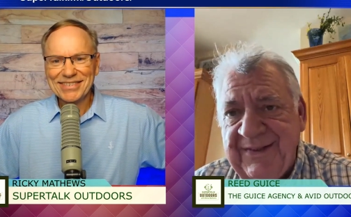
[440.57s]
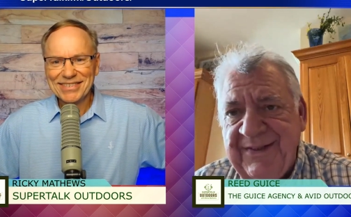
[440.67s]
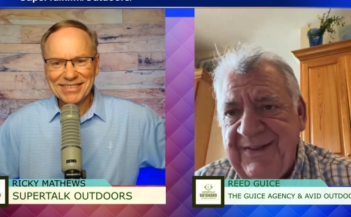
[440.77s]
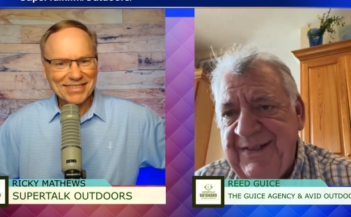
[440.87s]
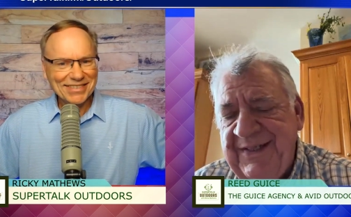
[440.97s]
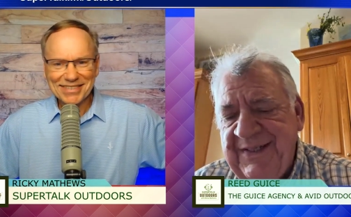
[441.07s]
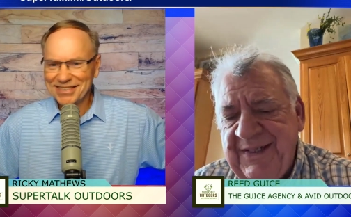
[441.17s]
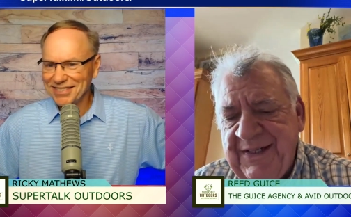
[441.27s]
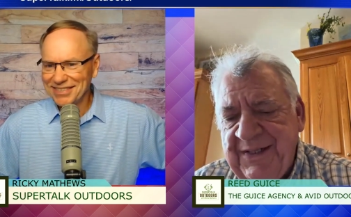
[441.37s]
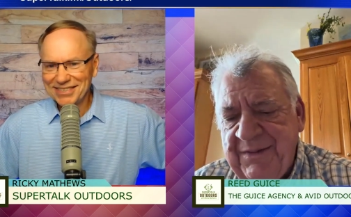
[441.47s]
Speaker 1: and
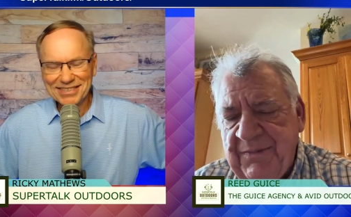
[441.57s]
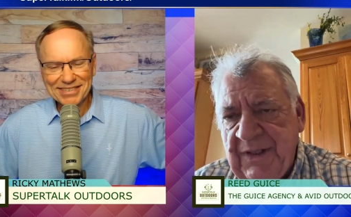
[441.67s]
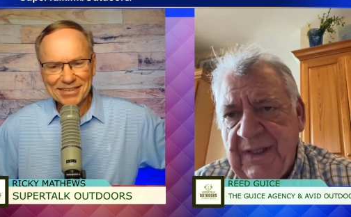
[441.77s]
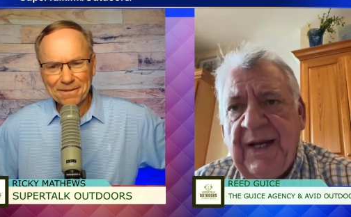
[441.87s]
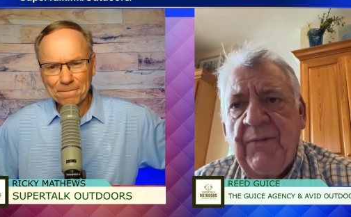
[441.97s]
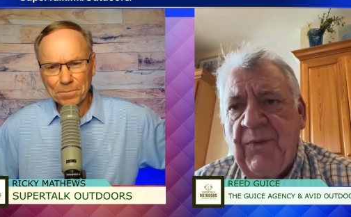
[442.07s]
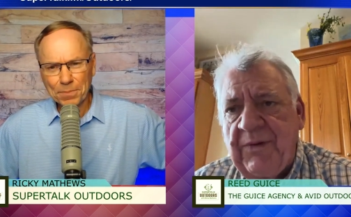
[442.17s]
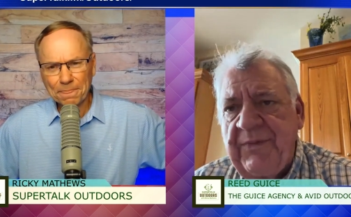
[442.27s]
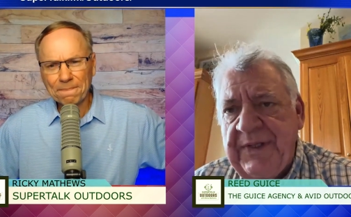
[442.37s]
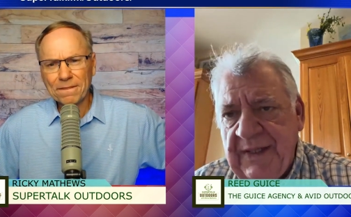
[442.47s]
um, a lot of
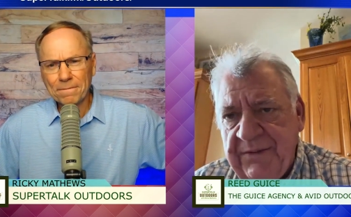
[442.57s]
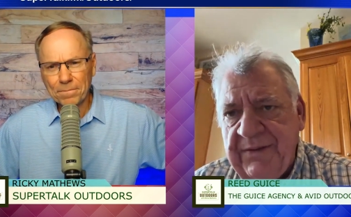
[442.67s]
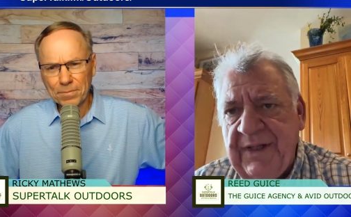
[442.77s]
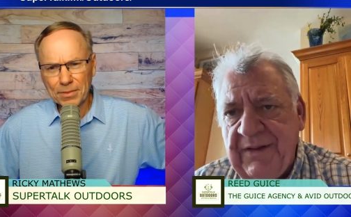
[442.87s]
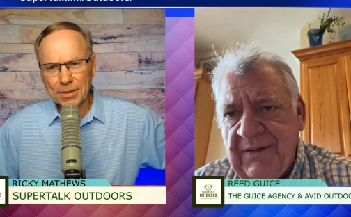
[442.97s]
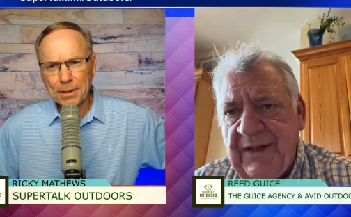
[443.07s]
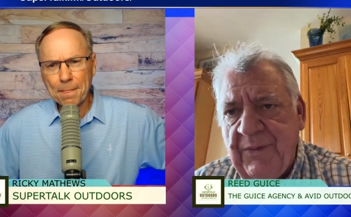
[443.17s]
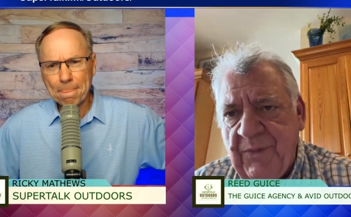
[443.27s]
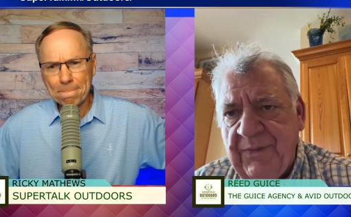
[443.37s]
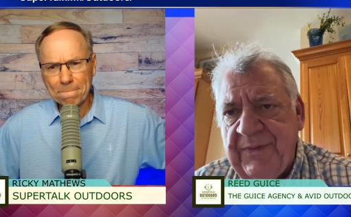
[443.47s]
work for Disney, a
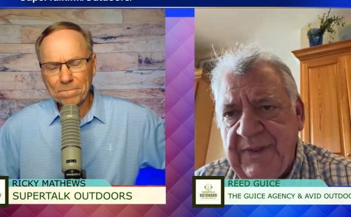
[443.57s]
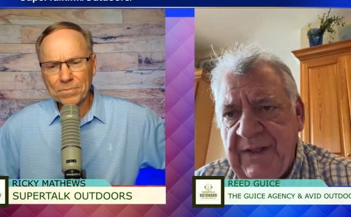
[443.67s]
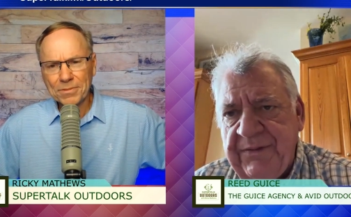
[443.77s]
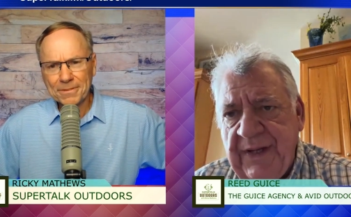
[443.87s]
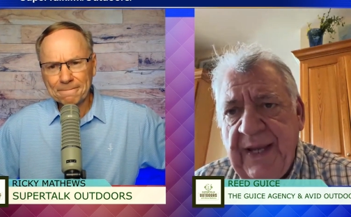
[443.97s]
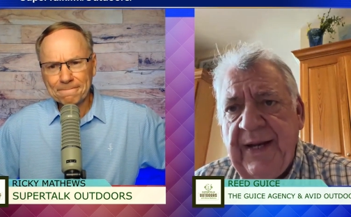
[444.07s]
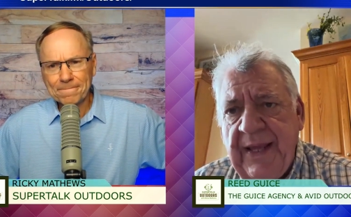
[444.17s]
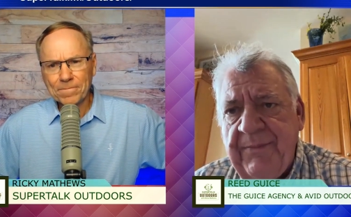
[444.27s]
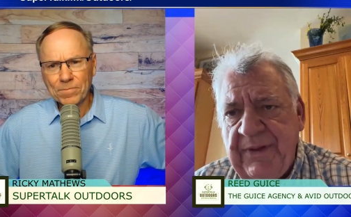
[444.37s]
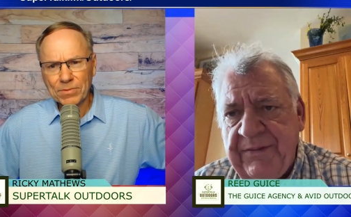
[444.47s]
lot of work for Disney
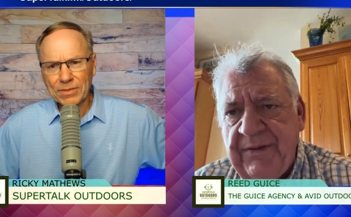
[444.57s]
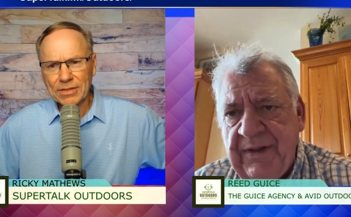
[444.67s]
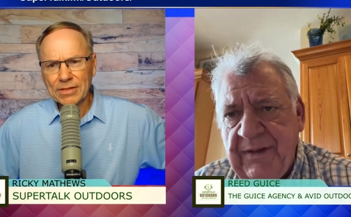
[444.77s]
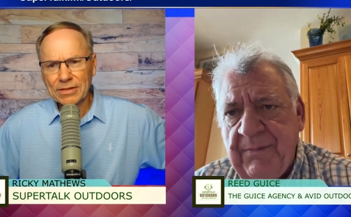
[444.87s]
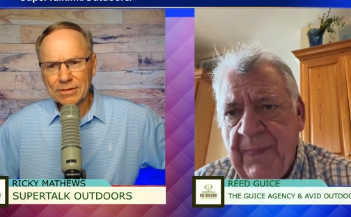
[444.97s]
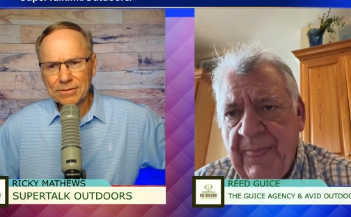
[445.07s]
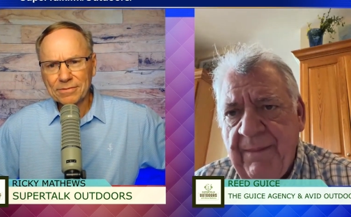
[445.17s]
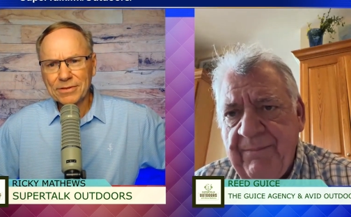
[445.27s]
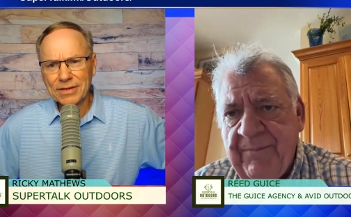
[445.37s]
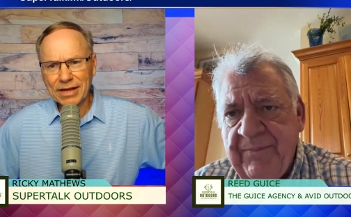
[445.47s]
and ABC.
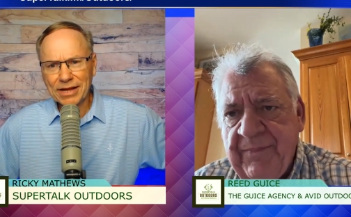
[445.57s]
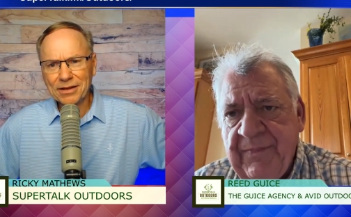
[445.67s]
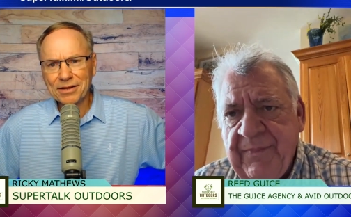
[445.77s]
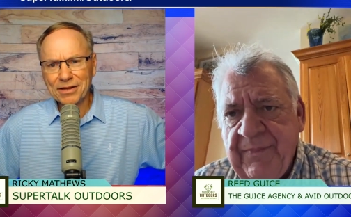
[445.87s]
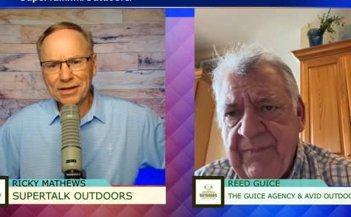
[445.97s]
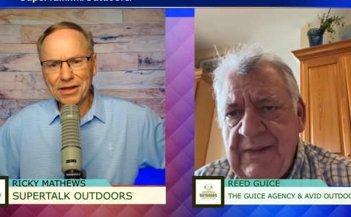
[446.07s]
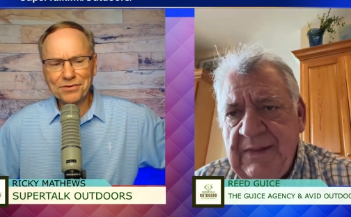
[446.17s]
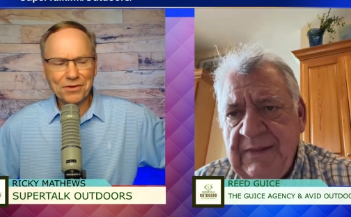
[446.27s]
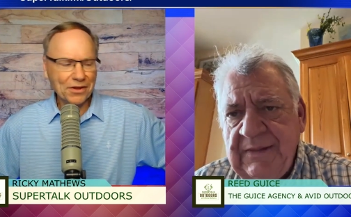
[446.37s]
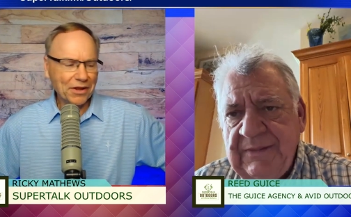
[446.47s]
Speaker 2: Yeah,
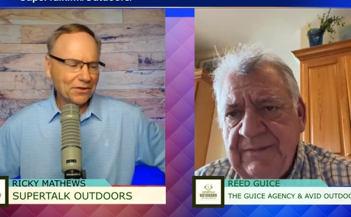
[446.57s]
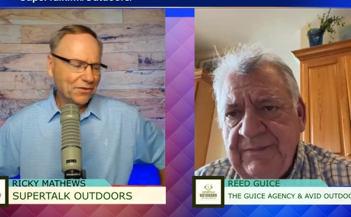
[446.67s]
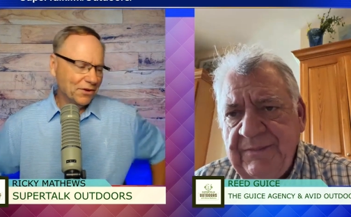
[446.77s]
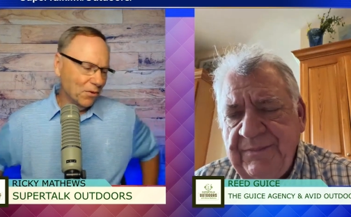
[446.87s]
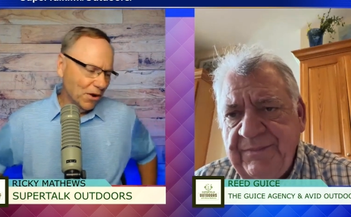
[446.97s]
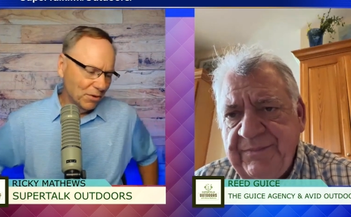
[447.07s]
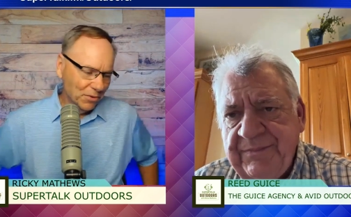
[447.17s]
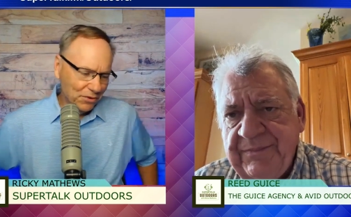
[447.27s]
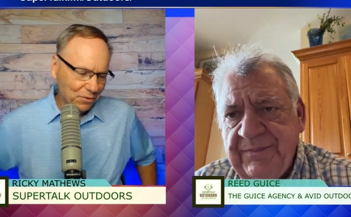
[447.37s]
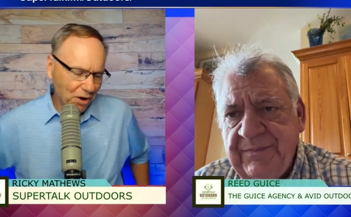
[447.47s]
it's a, it's
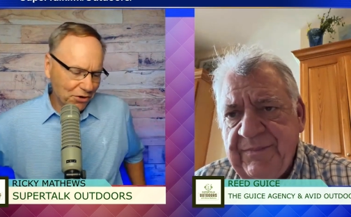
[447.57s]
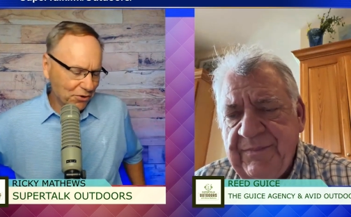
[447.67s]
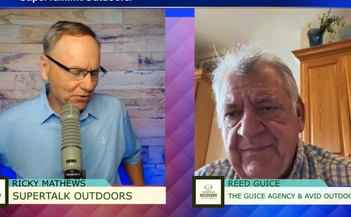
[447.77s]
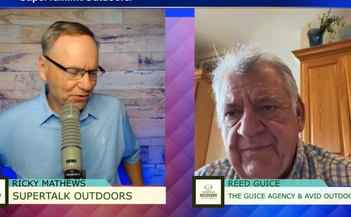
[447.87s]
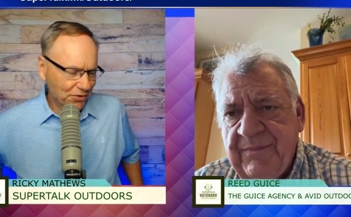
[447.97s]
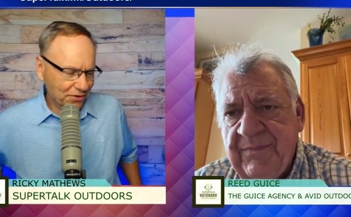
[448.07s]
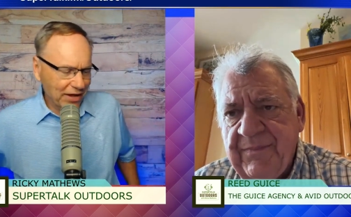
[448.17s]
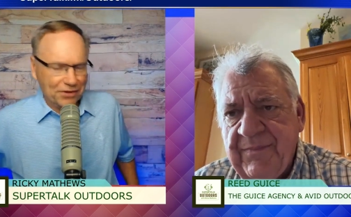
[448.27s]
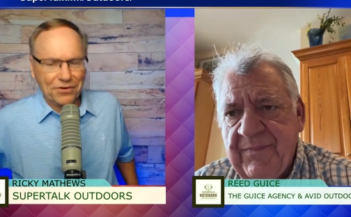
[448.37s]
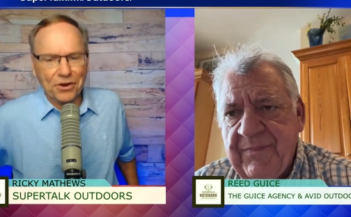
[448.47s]
incredible to watch her
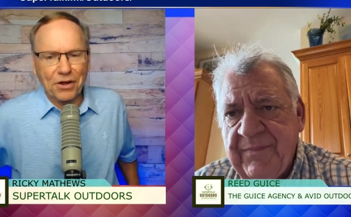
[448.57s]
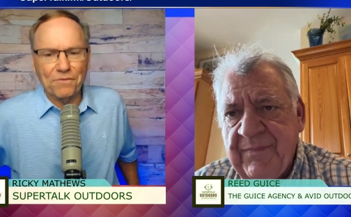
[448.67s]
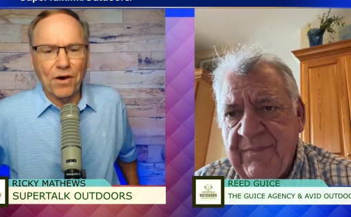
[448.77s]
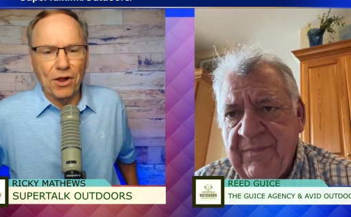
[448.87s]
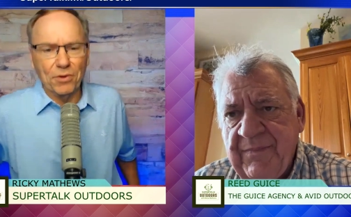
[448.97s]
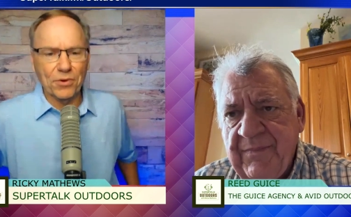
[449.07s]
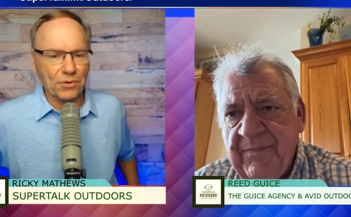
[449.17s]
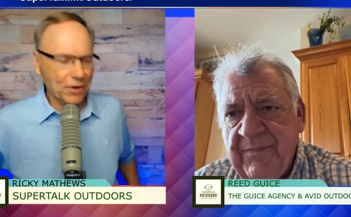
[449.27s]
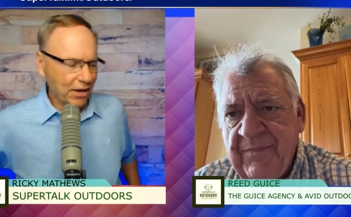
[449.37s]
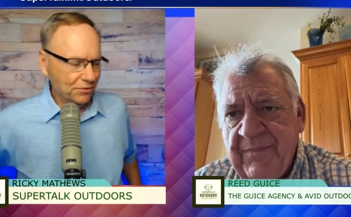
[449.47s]
success. You know, I follow
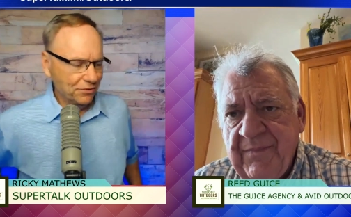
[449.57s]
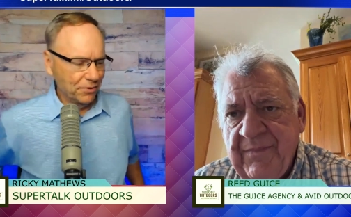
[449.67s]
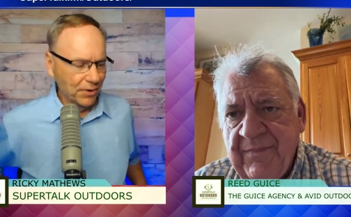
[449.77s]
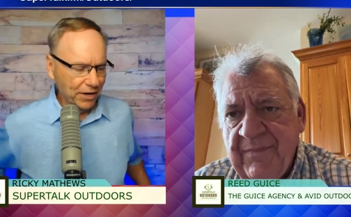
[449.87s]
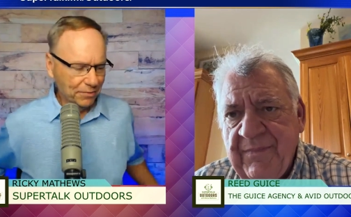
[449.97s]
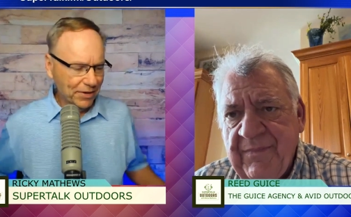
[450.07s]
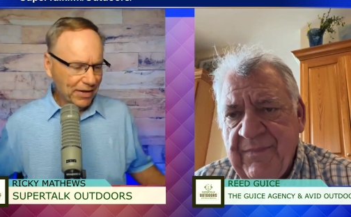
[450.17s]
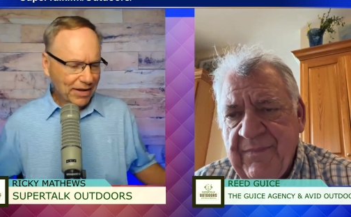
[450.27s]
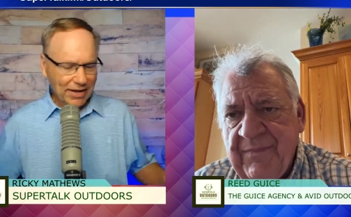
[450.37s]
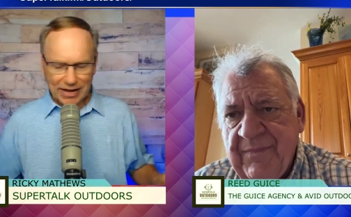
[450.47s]
her on Instagram,
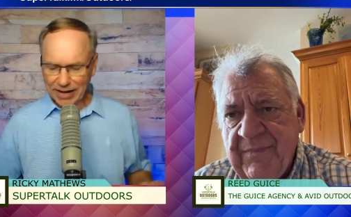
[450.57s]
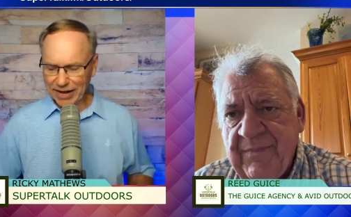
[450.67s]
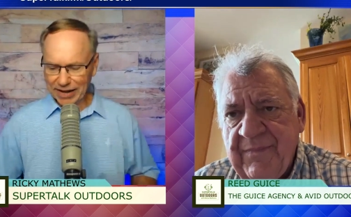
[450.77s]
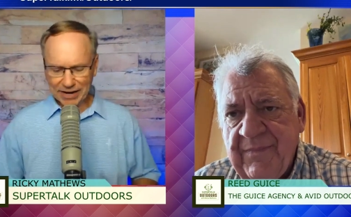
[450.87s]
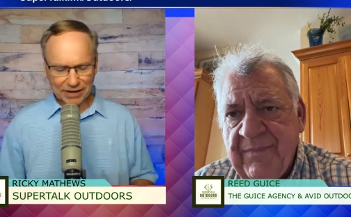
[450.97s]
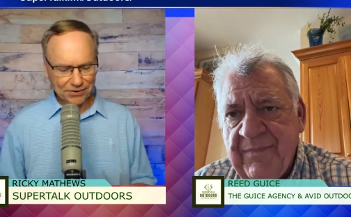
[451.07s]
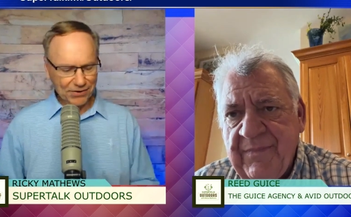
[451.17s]
and it's